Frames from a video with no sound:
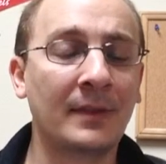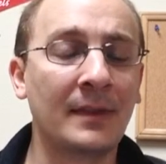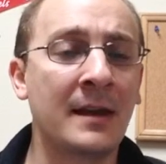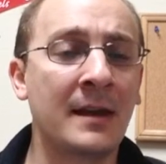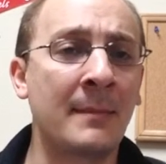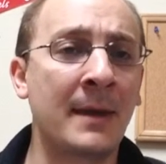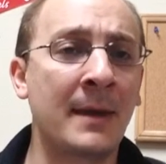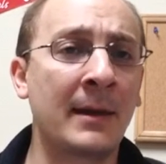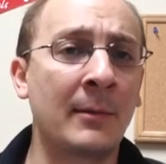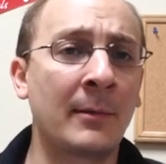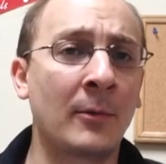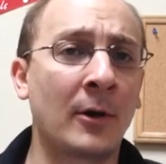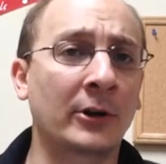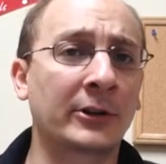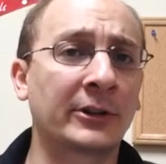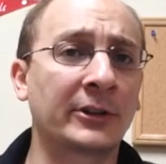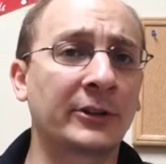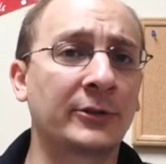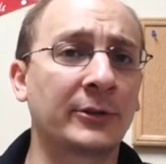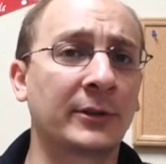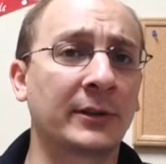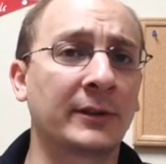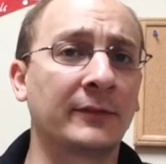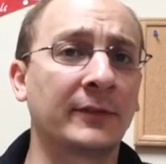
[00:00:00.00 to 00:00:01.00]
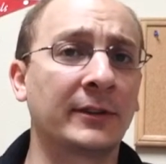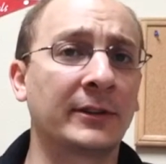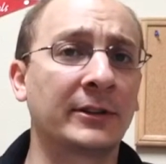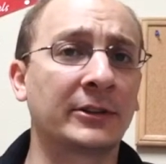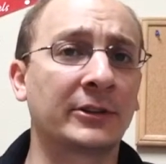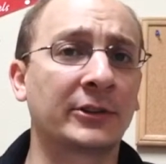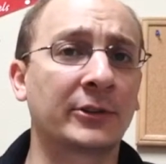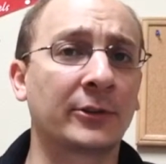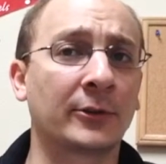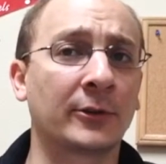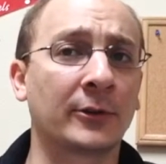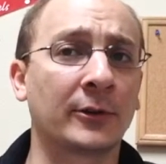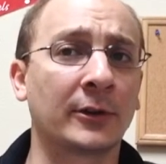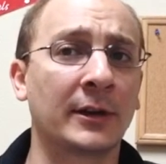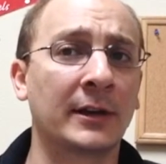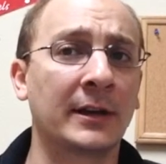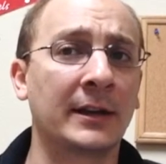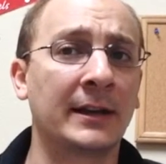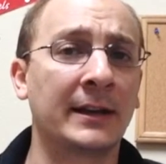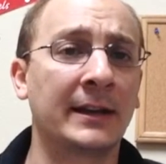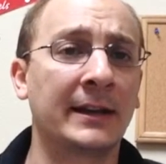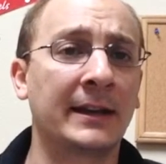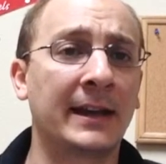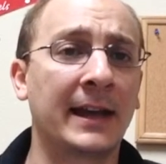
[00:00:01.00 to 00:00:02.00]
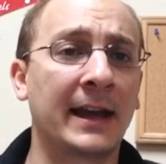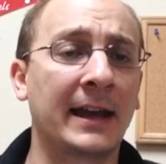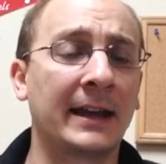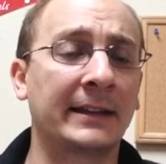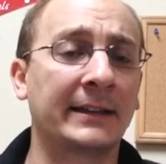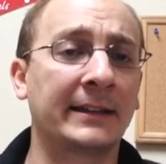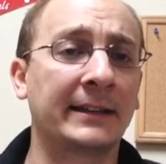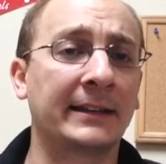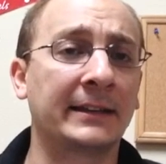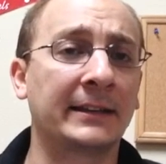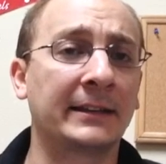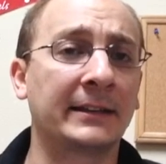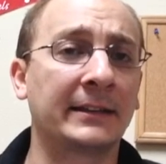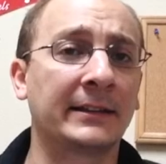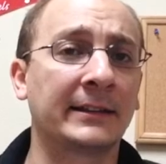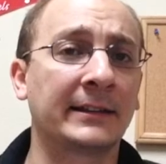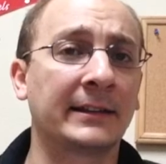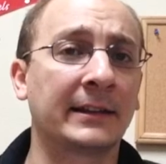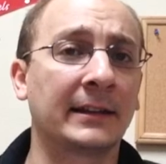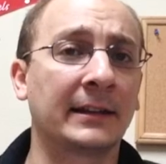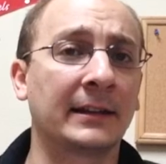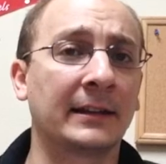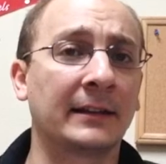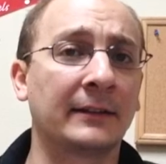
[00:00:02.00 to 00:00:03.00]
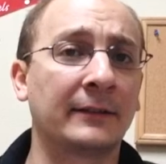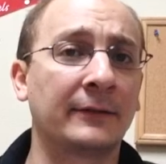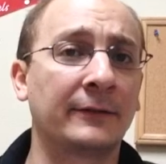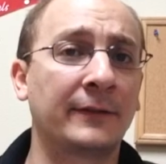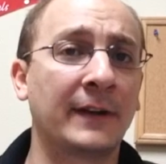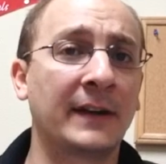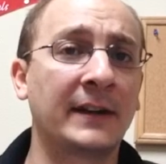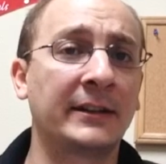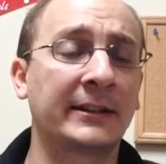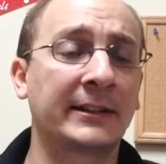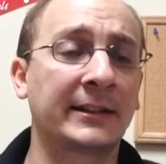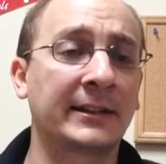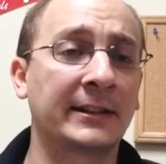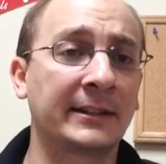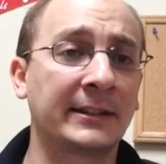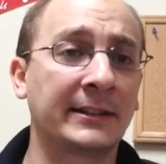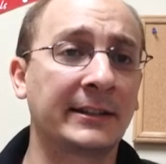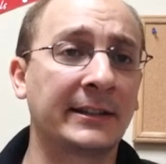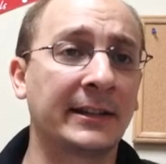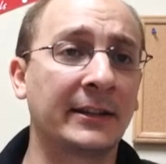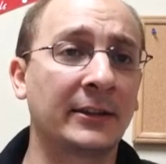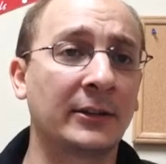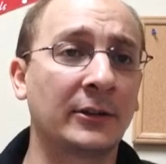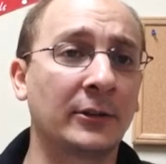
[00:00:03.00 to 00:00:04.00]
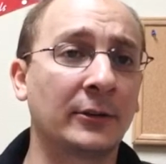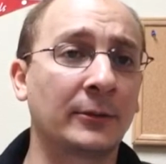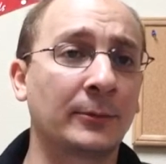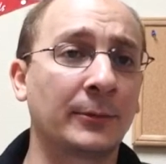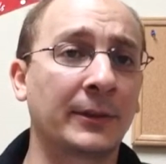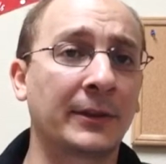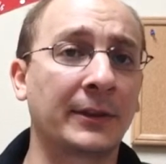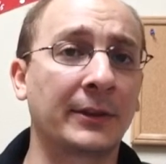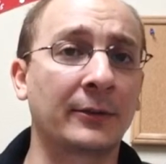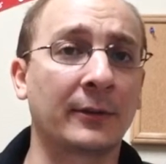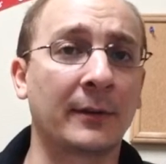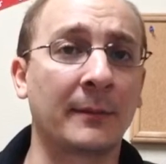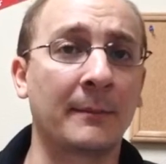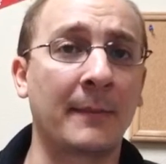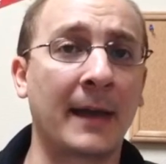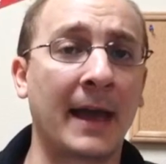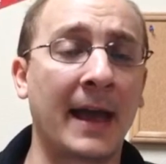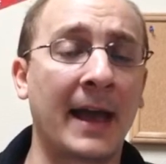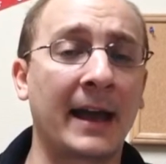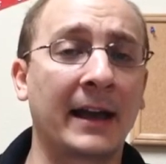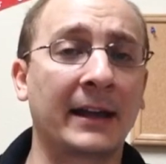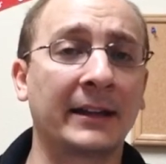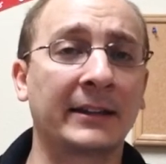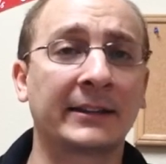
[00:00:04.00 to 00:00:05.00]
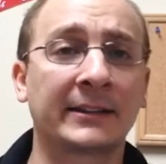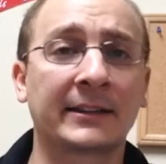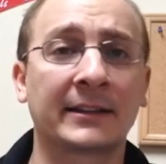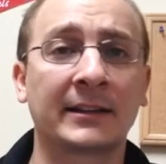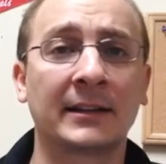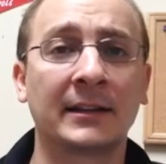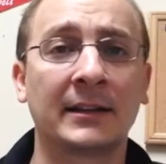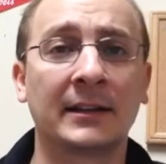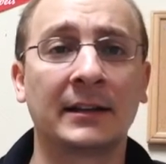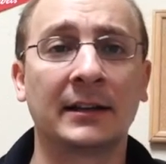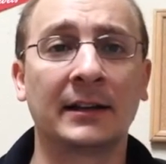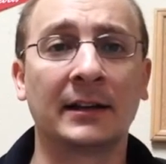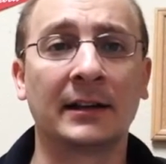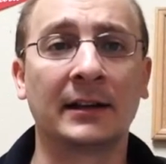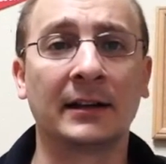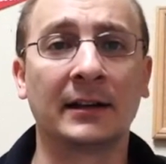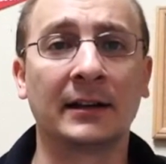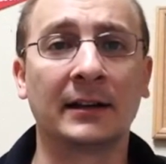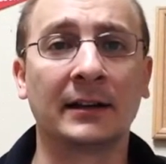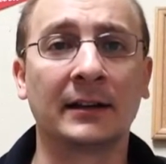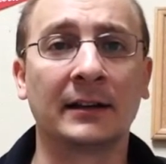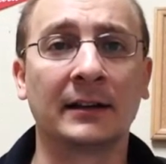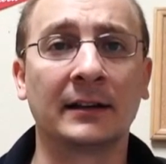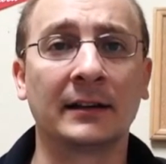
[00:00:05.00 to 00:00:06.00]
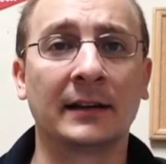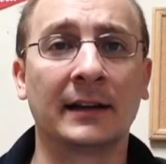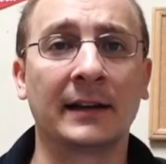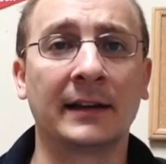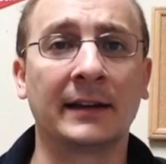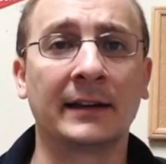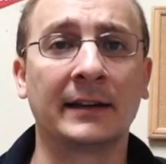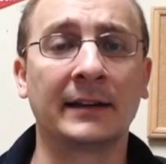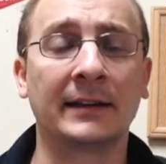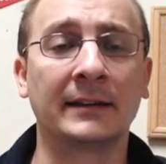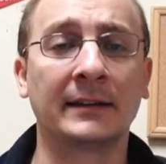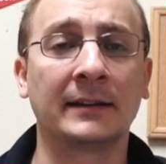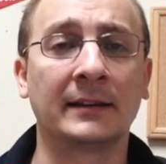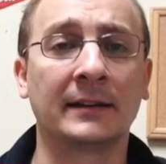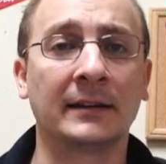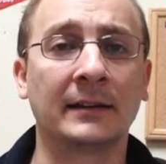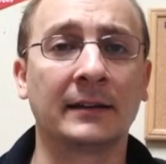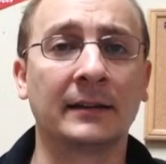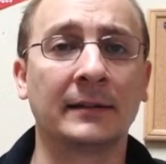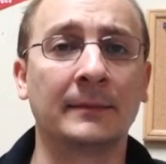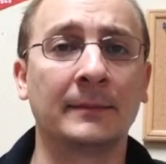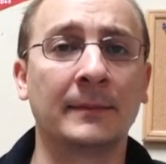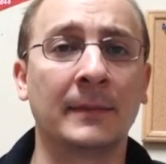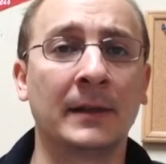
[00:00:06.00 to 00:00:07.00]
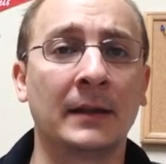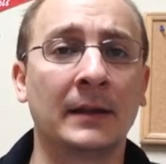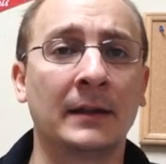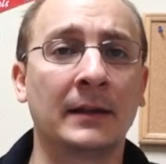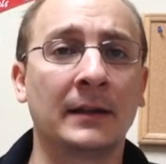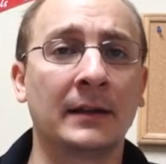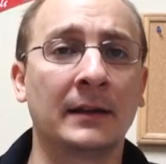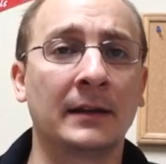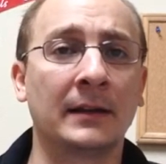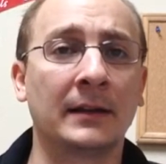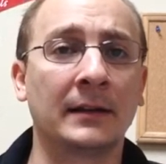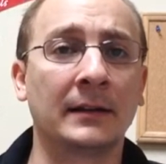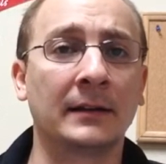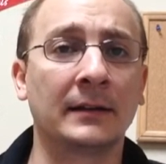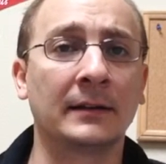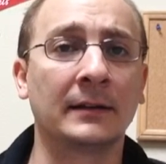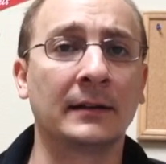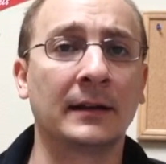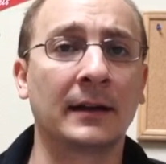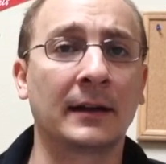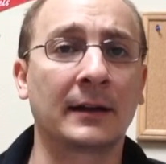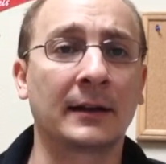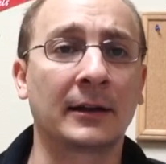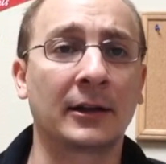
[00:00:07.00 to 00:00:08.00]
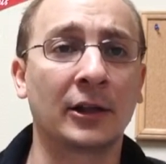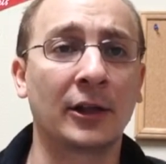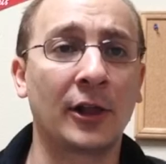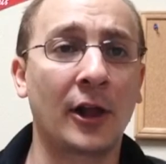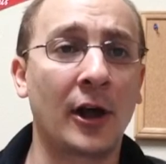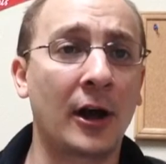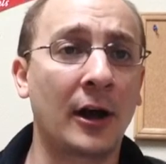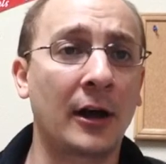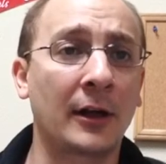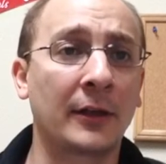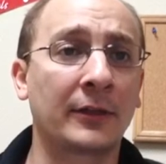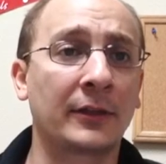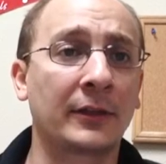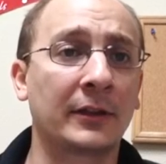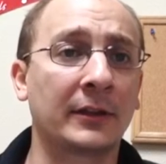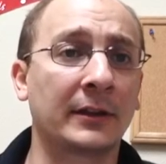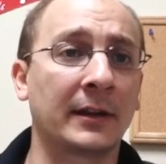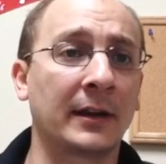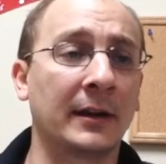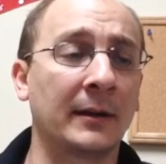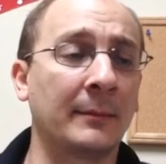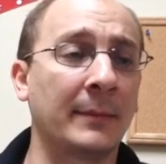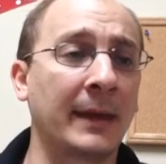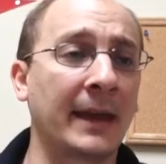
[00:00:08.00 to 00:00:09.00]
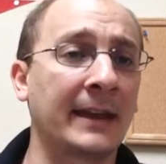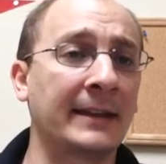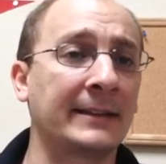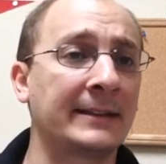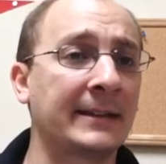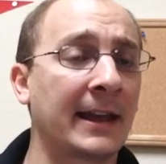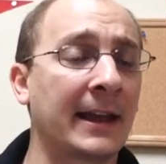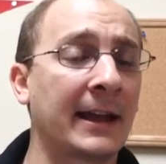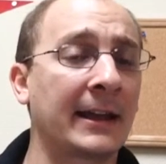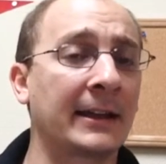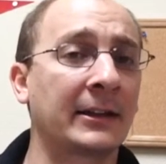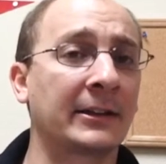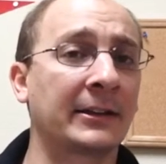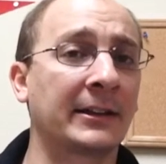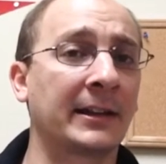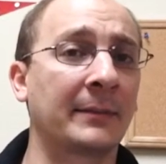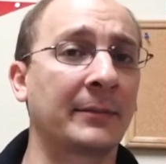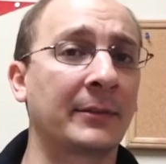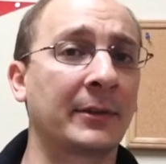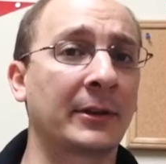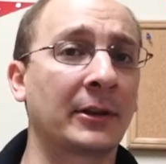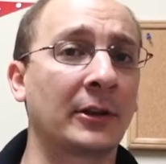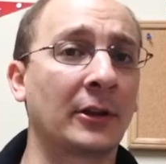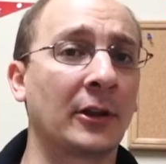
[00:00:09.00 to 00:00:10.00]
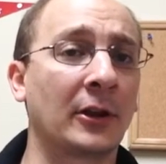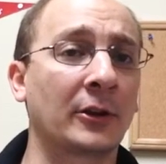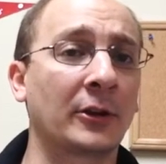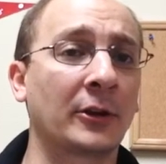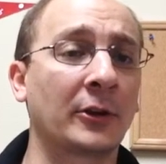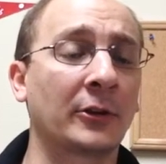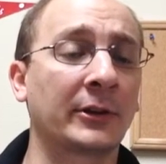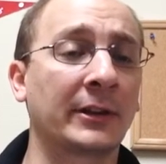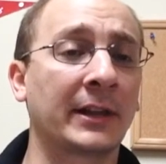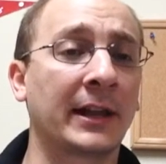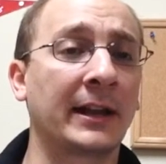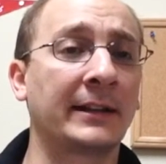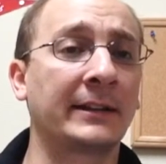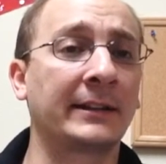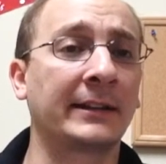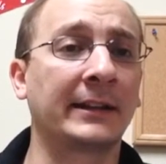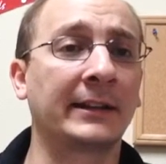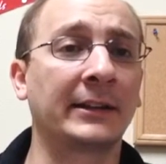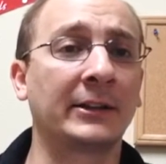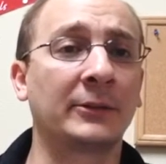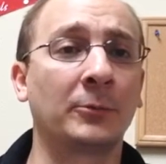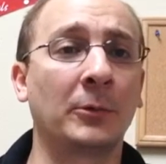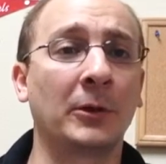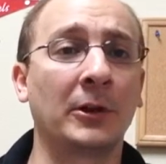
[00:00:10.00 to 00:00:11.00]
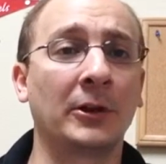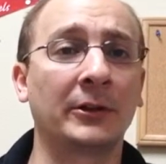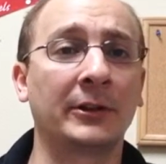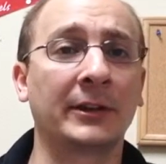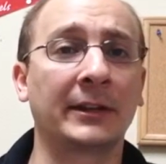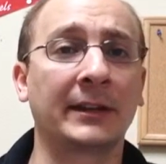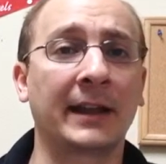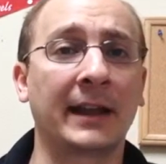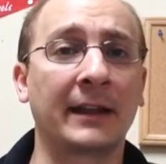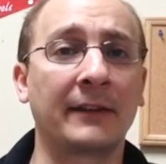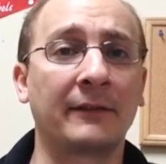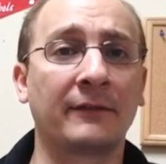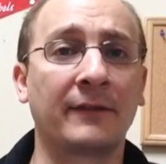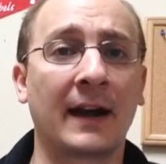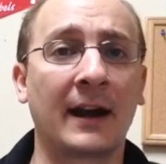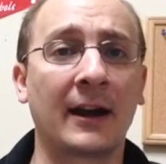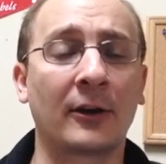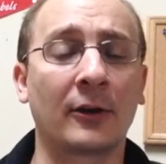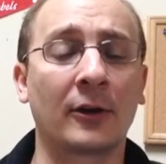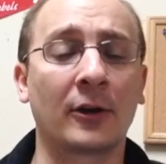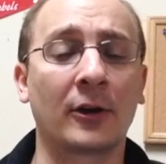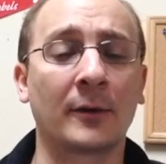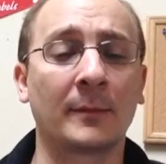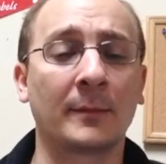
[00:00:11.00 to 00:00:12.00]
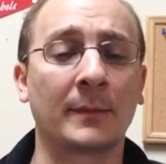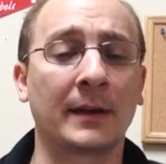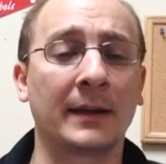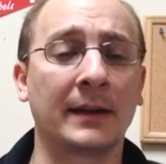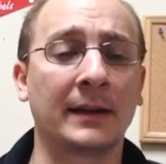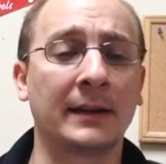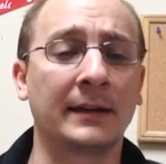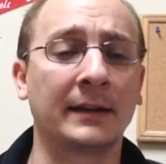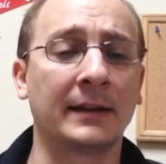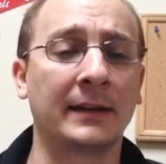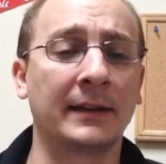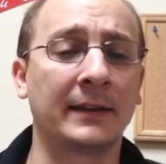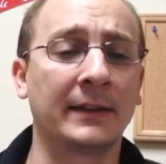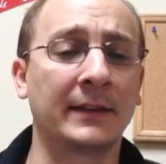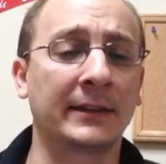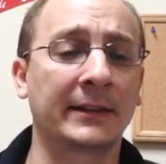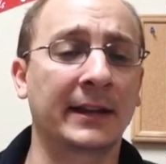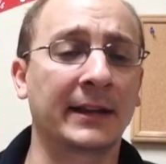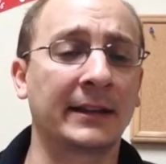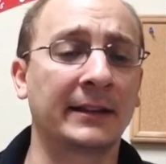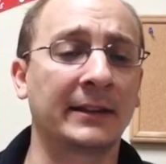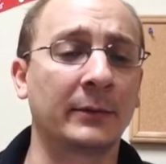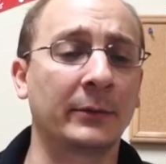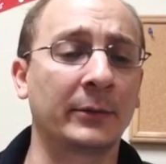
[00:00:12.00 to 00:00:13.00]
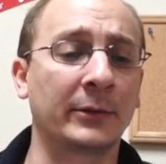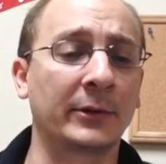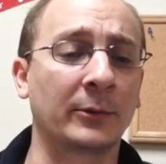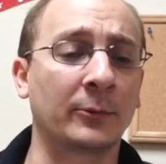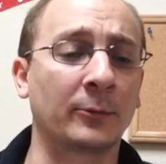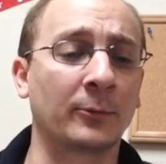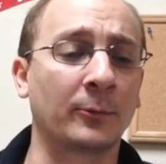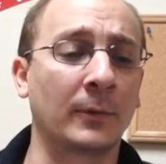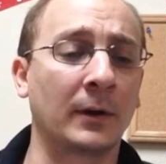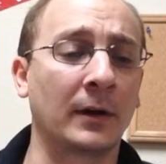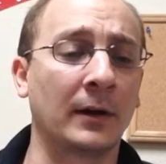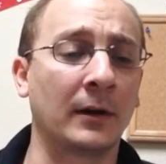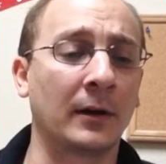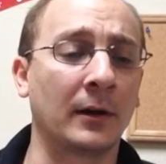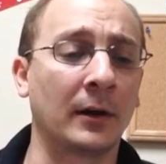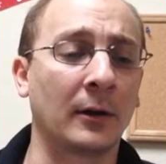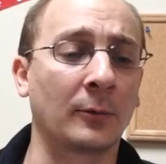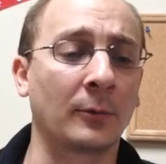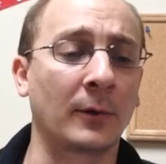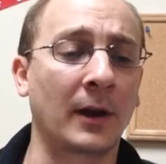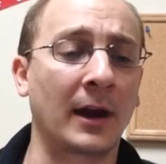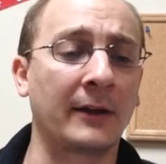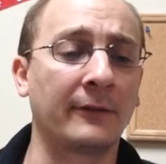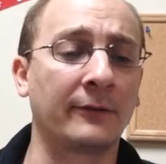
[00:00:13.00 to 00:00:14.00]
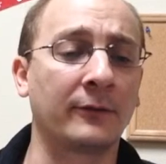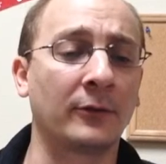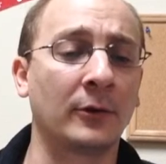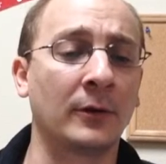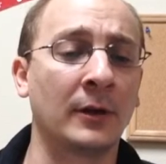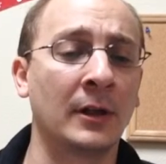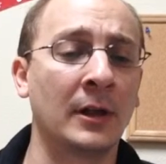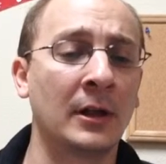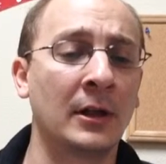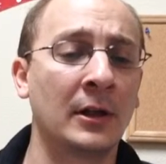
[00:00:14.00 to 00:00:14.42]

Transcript: A man walked into a convenience store. He has his face concealed with either a mask, a cloth, a bandana, something along those lines, and he's wielding a firearm. In this case, it was a rifle.